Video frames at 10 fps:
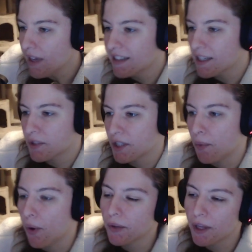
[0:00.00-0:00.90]
I was up
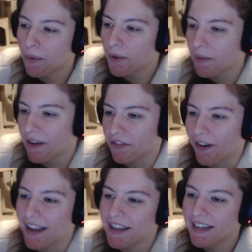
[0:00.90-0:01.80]
Chipotle bowl to my
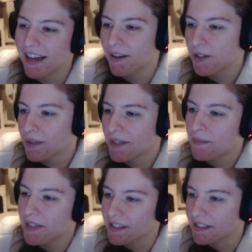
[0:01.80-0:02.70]
friend. I don't know what that
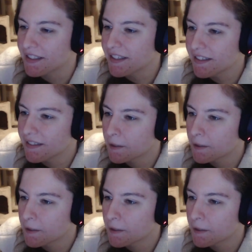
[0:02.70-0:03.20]
means.